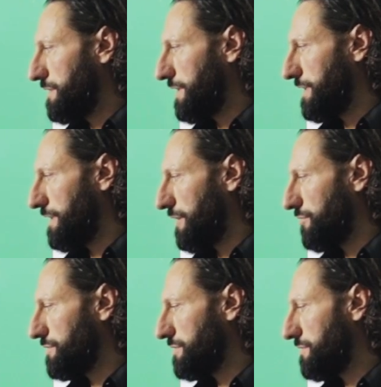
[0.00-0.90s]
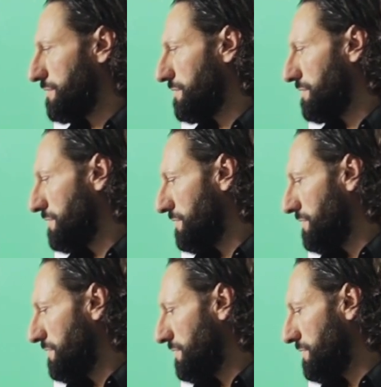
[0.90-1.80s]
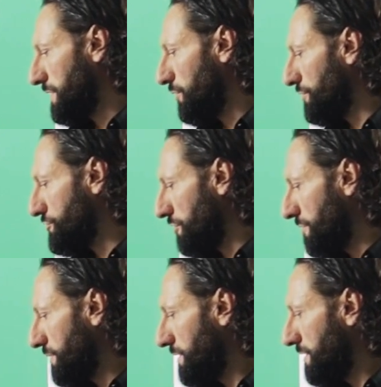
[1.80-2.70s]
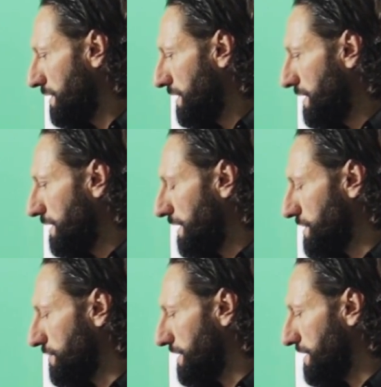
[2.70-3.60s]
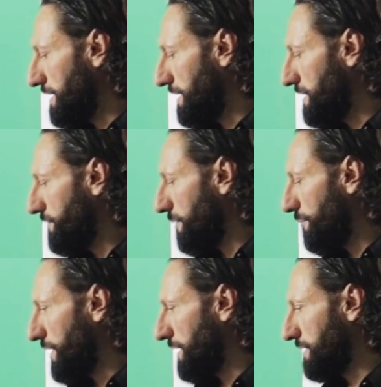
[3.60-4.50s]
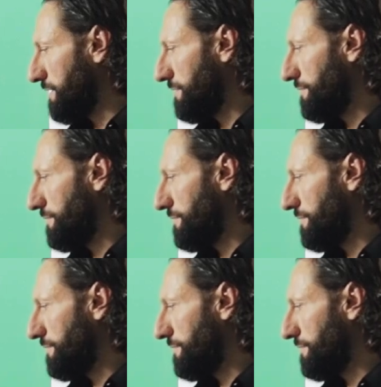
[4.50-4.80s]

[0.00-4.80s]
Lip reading: taking out the old job. Now it's going to take a different part,